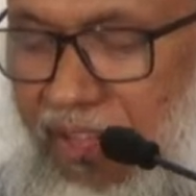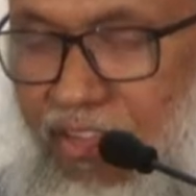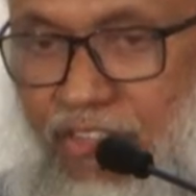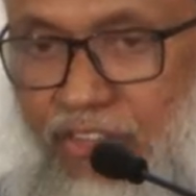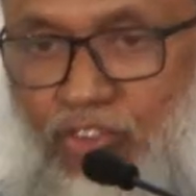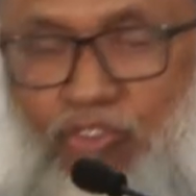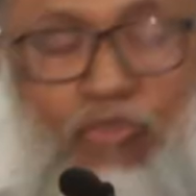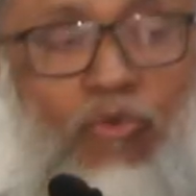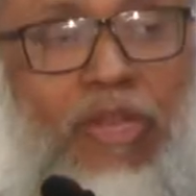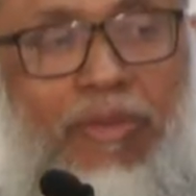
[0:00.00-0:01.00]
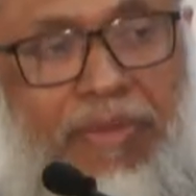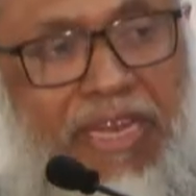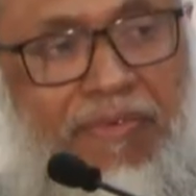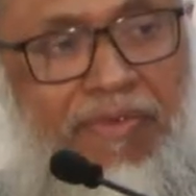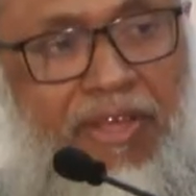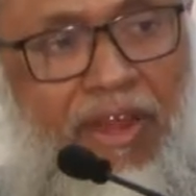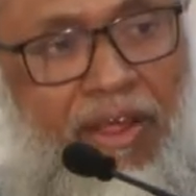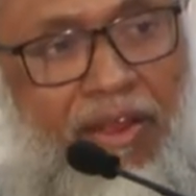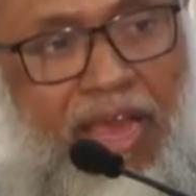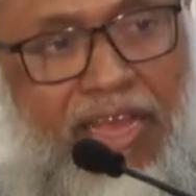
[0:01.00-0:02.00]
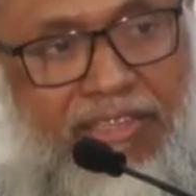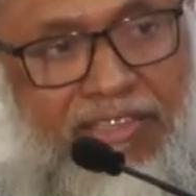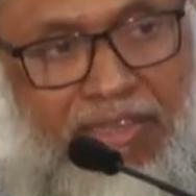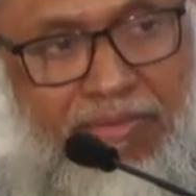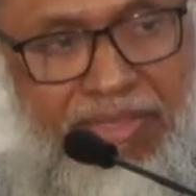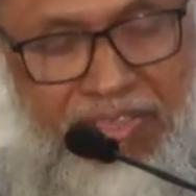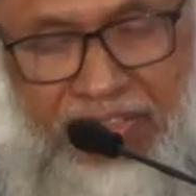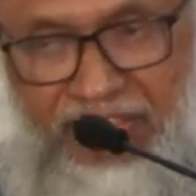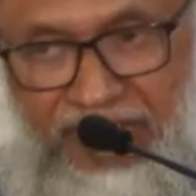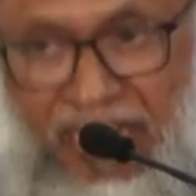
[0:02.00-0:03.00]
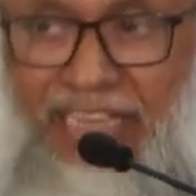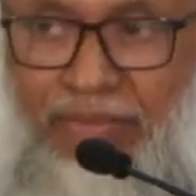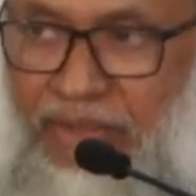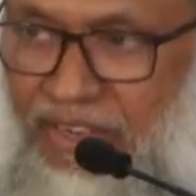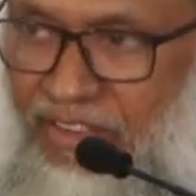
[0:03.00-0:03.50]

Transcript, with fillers: So truly believing in Allah, giving this statement,